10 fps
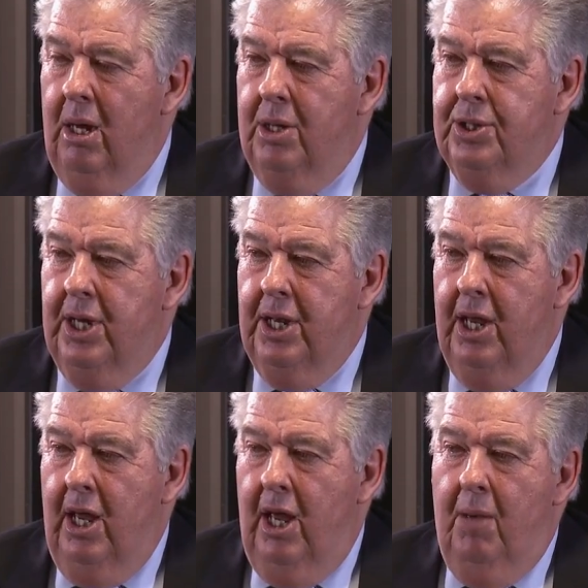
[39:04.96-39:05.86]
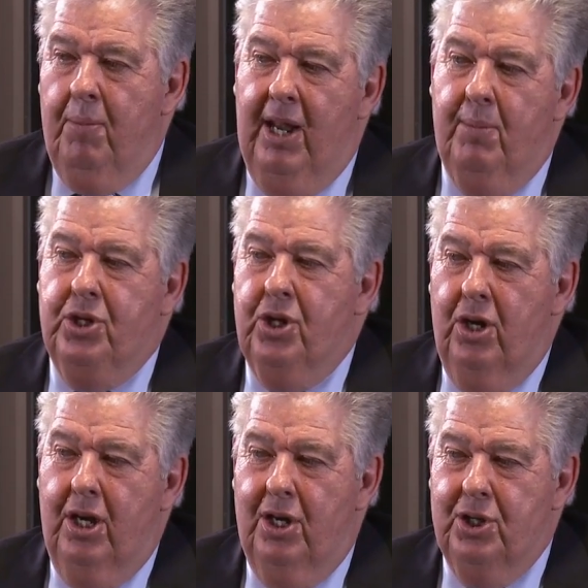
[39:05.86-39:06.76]
I said, but let me
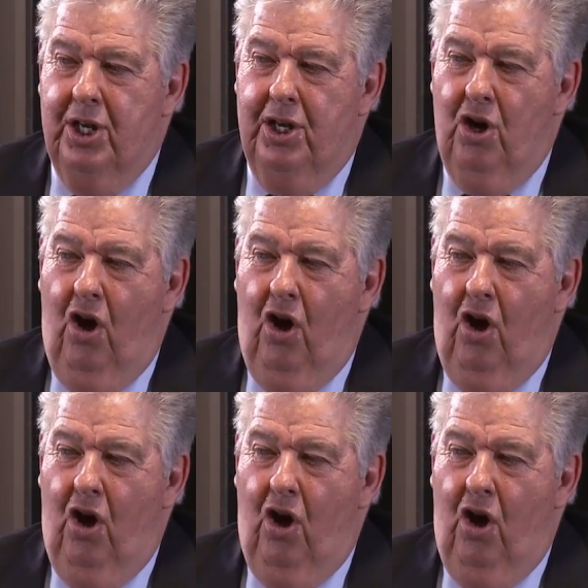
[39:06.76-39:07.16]
tell you, I said,